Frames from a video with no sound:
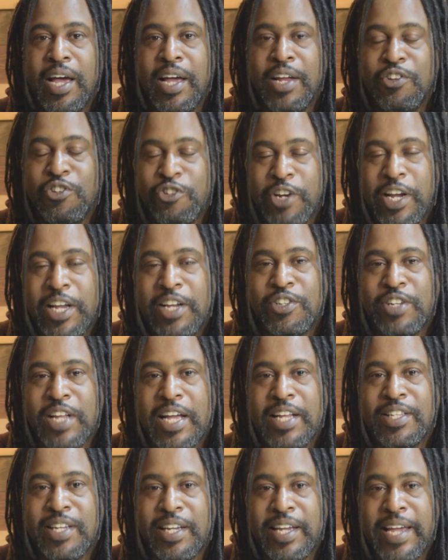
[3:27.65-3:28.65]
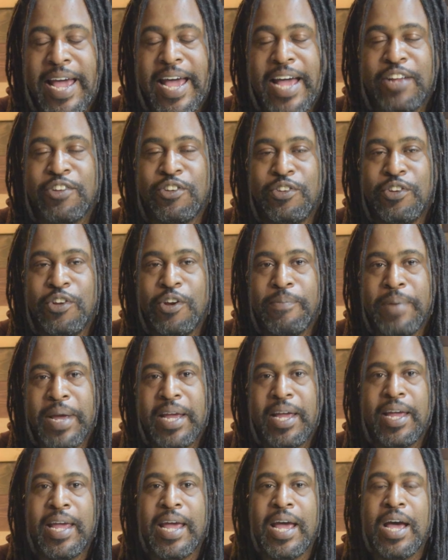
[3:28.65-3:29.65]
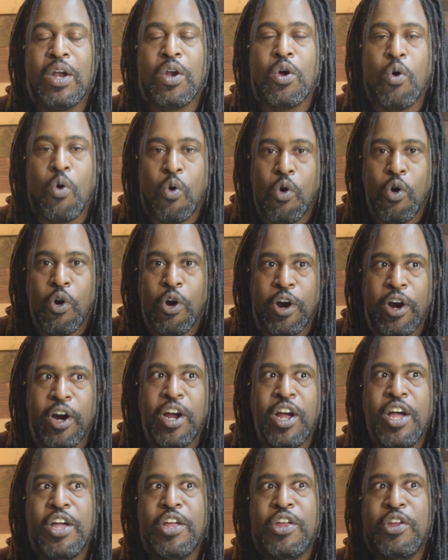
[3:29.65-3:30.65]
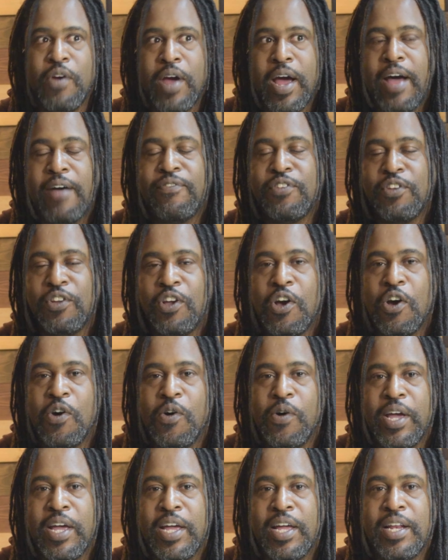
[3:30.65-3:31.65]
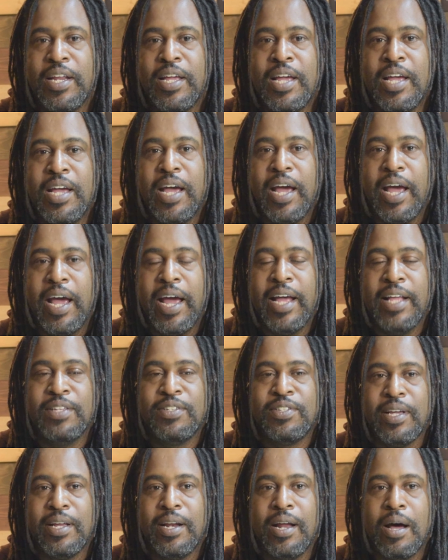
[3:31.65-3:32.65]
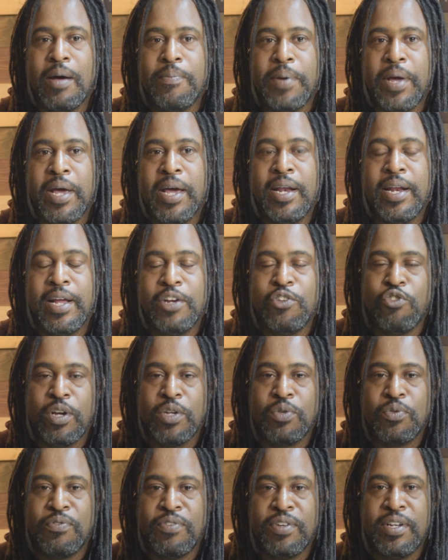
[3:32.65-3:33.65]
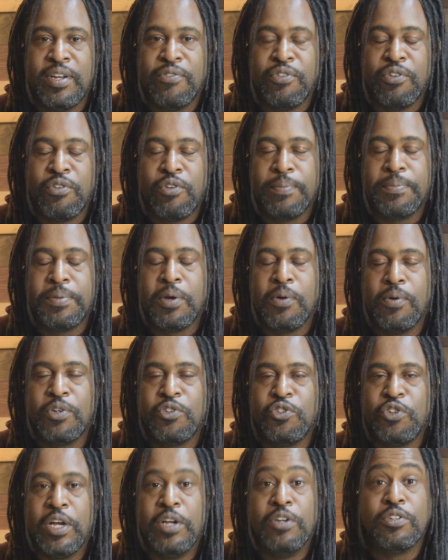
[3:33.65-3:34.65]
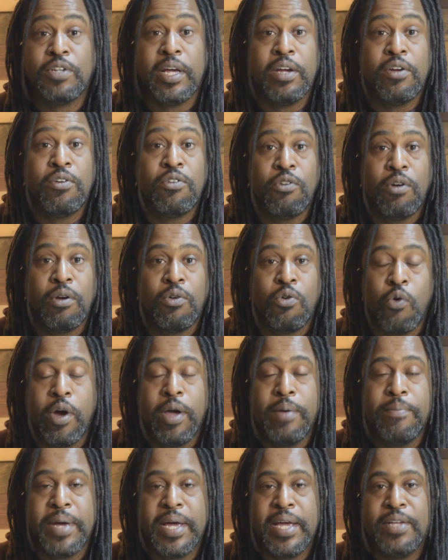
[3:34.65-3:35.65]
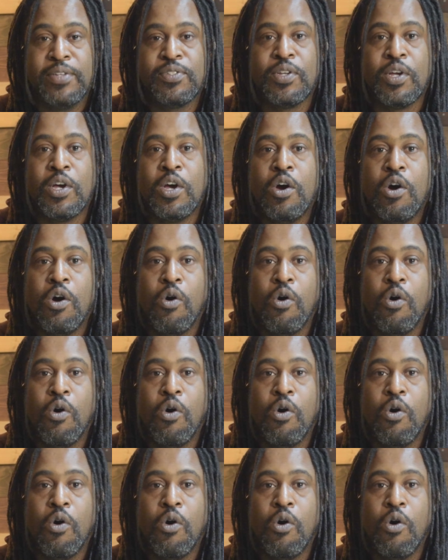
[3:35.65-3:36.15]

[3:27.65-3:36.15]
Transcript: and change that into cash into your bank account, or you have to go in and set up an address with a different crypto exchange like Coinbase